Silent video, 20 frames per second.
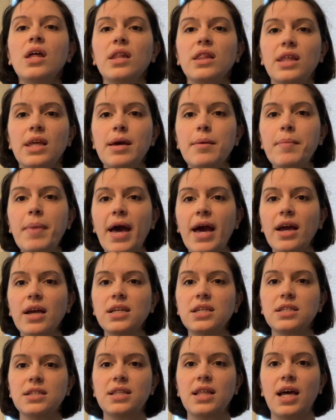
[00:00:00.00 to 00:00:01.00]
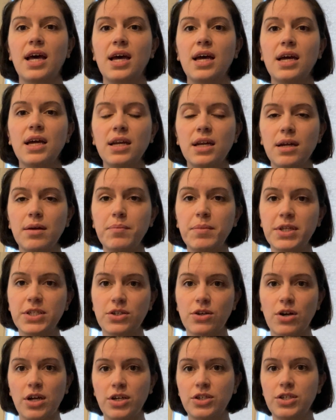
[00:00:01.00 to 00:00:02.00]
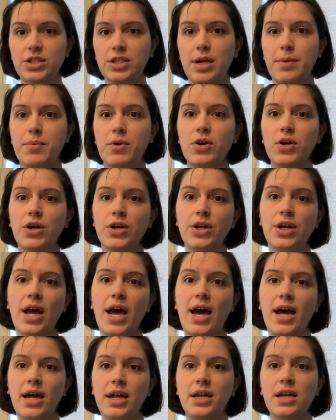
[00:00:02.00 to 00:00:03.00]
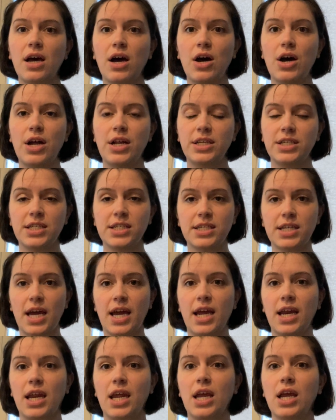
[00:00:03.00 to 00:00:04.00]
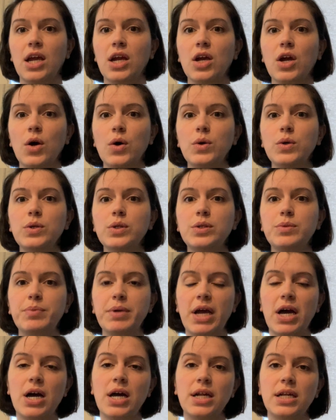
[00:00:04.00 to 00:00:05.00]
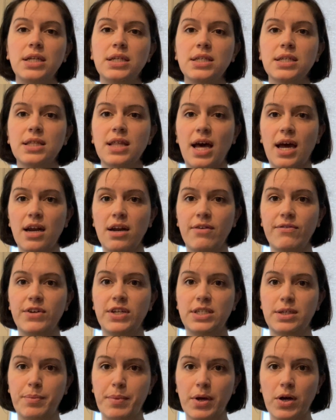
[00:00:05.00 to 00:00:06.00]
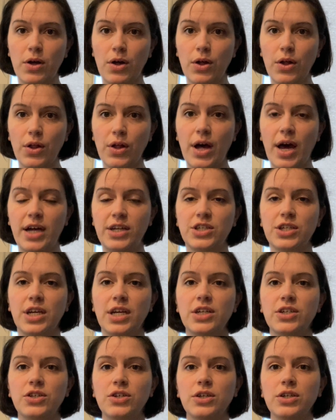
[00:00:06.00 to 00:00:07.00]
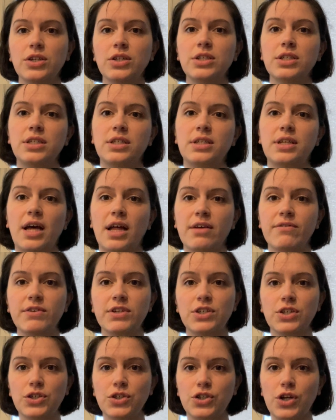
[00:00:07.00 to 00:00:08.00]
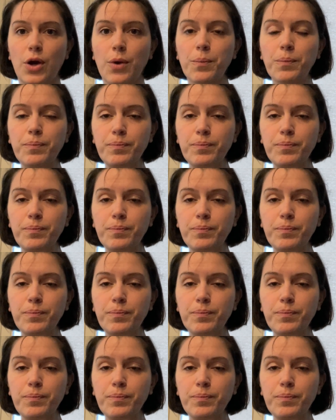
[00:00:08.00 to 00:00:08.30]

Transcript: The impact that Mr. Rogers' neighborhood had on society goes beyond that of a typical educational television show.